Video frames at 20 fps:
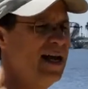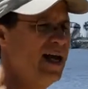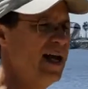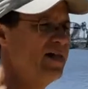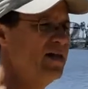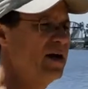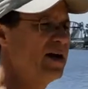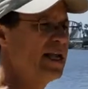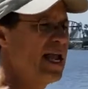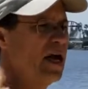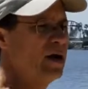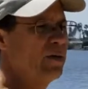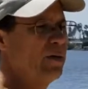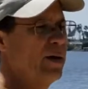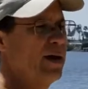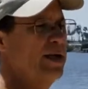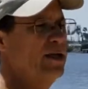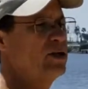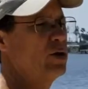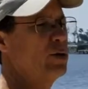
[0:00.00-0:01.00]
and they're getting
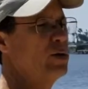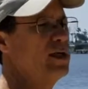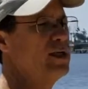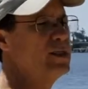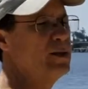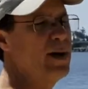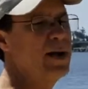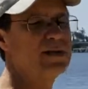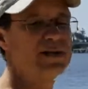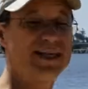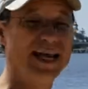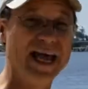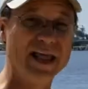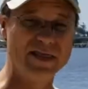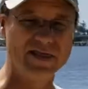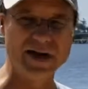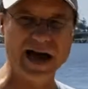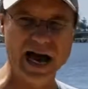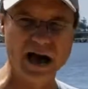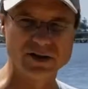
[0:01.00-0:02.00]
ready to release about
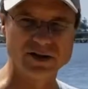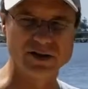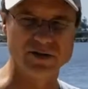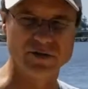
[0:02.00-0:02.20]
10,000